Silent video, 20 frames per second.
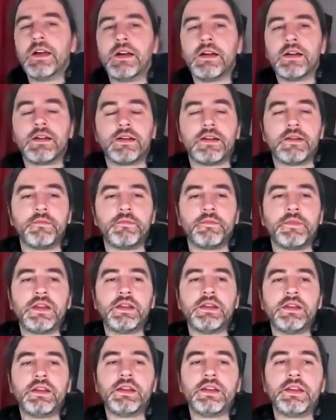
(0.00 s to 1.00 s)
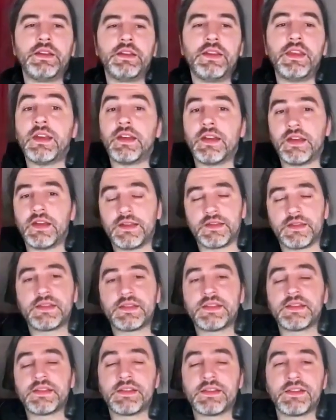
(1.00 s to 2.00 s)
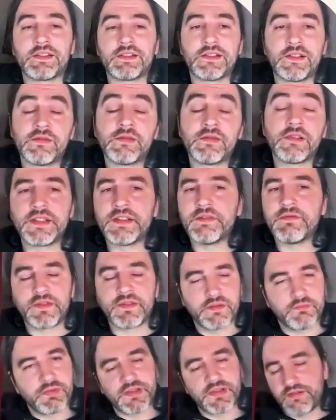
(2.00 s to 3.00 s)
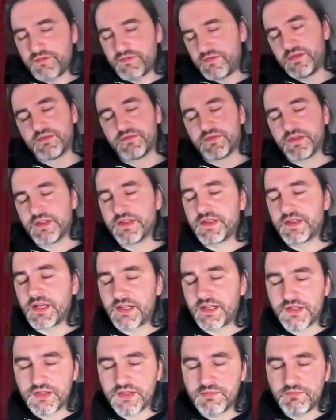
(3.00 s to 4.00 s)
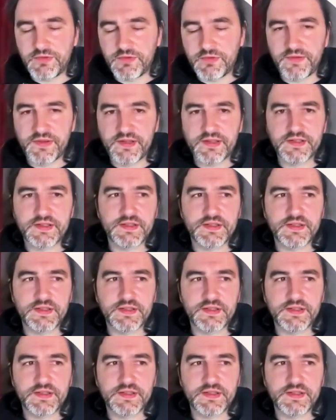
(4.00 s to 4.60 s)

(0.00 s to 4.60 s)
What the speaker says: Yeah, and clearly different, but I've already touched upon this.